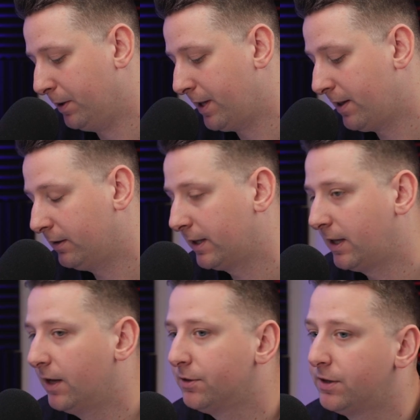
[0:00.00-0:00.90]
But then like
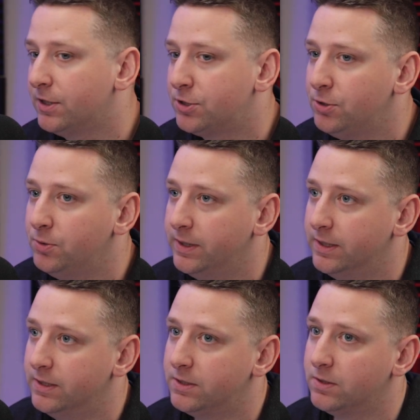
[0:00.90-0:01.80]
the other thing too
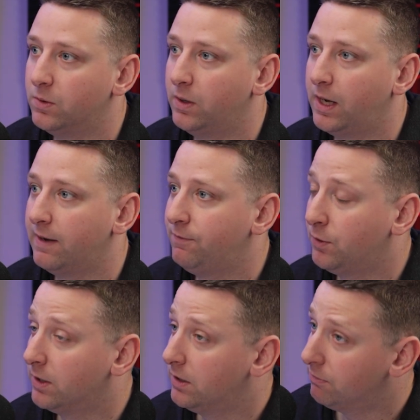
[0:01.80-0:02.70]
is if
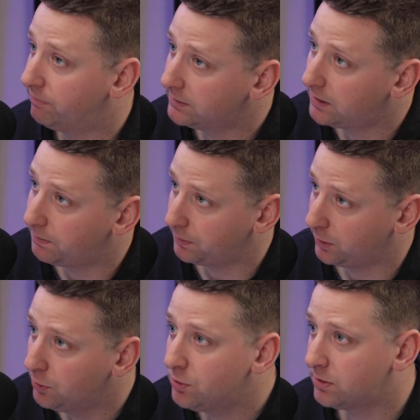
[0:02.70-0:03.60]
you can develop
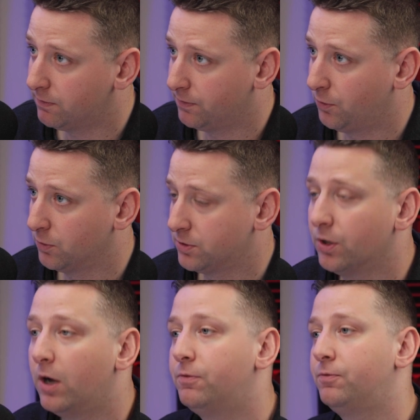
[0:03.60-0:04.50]
use of the Force
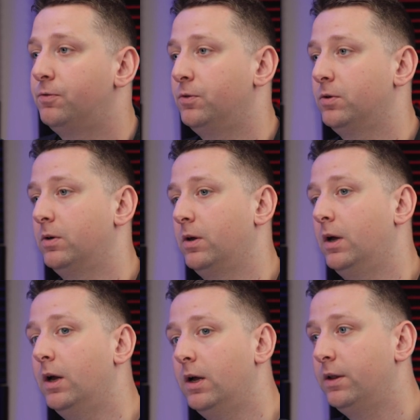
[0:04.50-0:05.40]
enough,
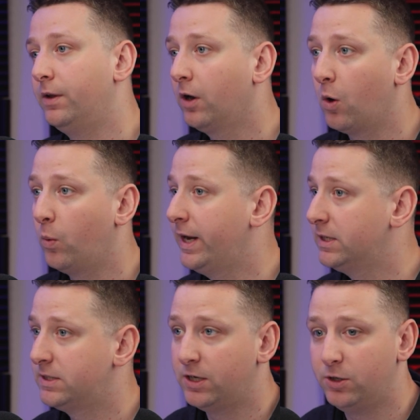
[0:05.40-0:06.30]
there are
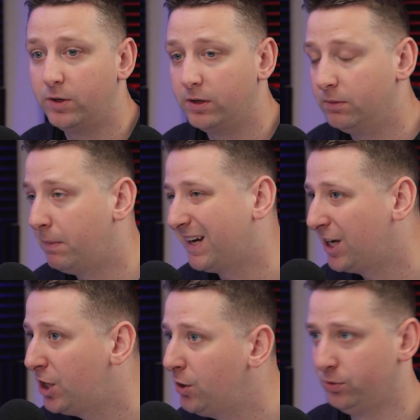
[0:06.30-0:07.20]
ways that you can make
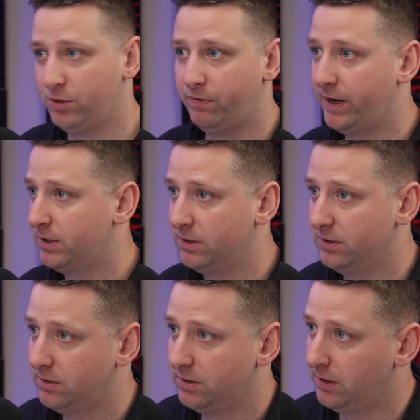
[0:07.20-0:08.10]
huge
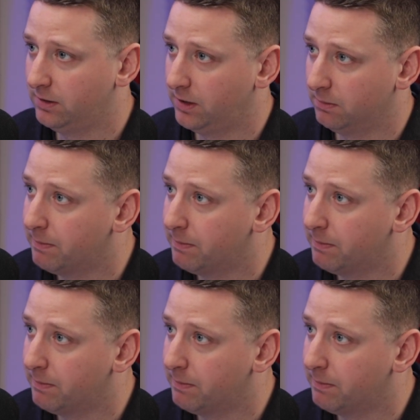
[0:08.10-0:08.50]
advances in